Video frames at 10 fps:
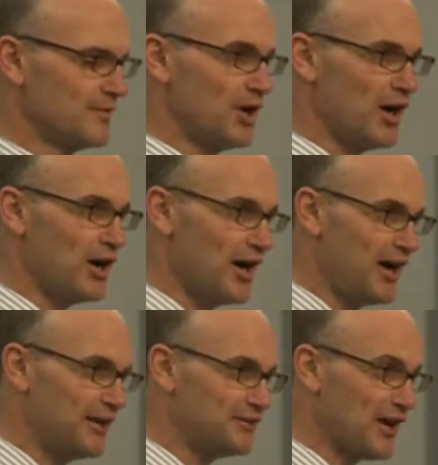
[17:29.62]
All
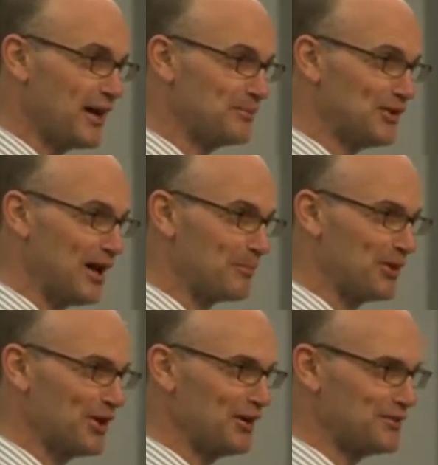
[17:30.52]
right, time's up.
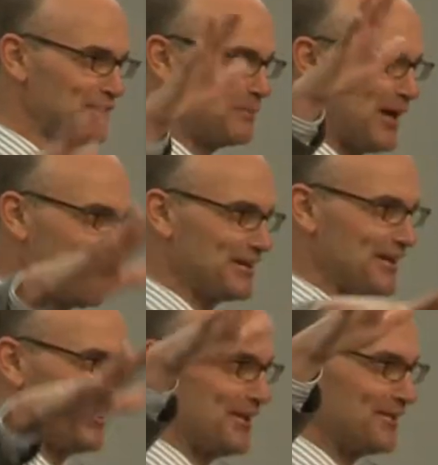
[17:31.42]
Go ahead and sit back
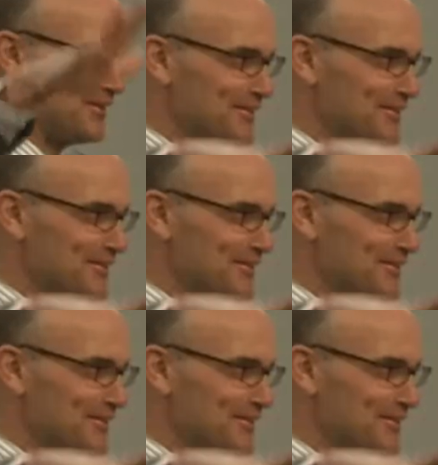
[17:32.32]
down.